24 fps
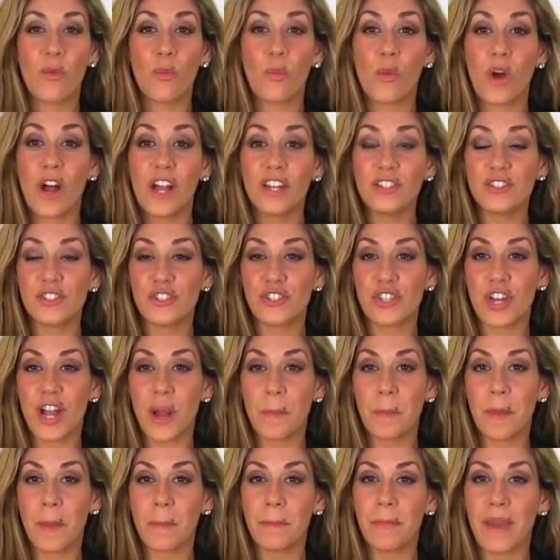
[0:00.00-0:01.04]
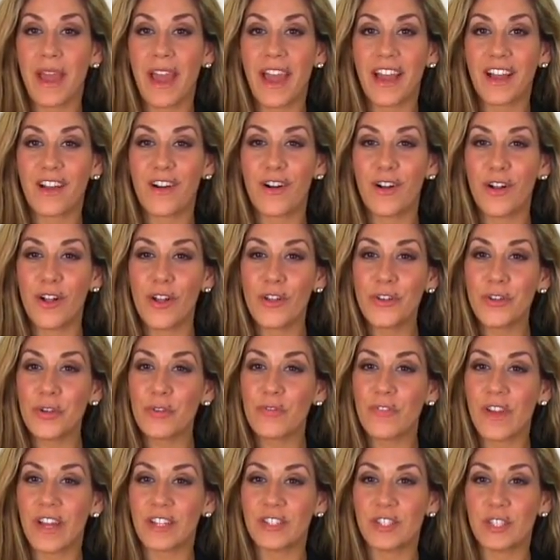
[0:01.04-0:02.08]
Wash, chop, and pack all your
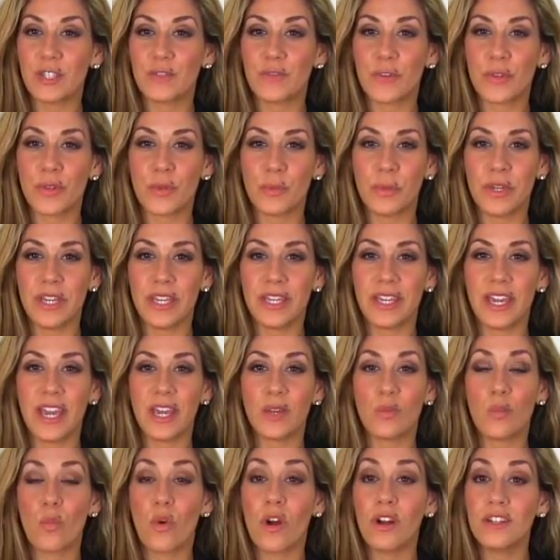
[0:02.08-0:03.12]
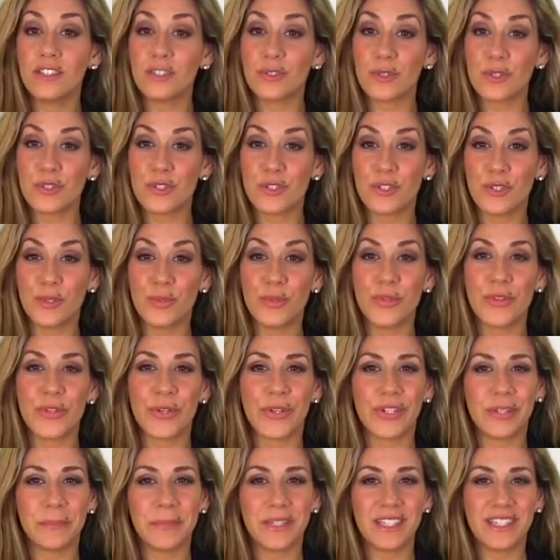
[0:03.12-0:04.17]
veggies for the week in 1 or 2
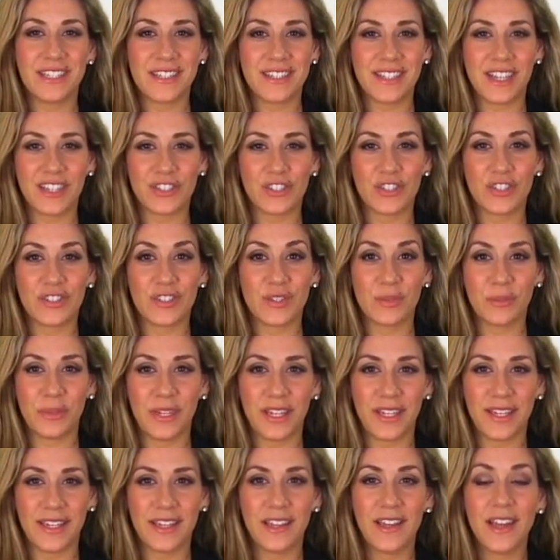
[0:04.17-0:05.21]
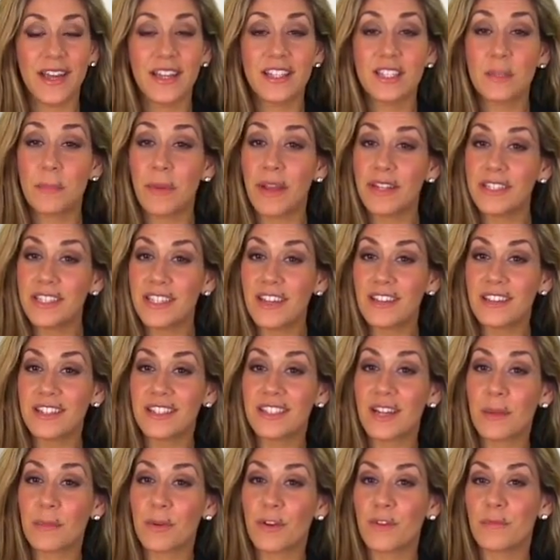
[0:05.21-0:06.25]
30-minute sessions a week, depending on the
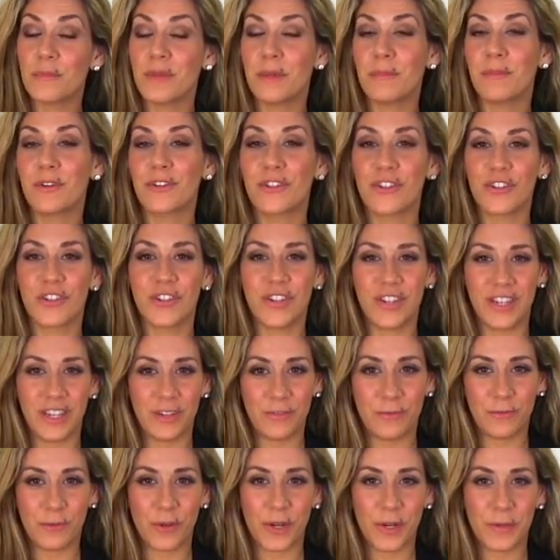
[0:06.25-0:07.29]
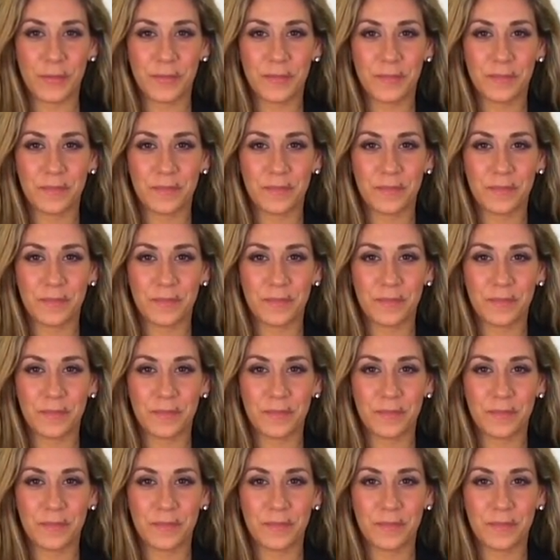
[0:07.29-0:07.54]
number of people you're cooking for.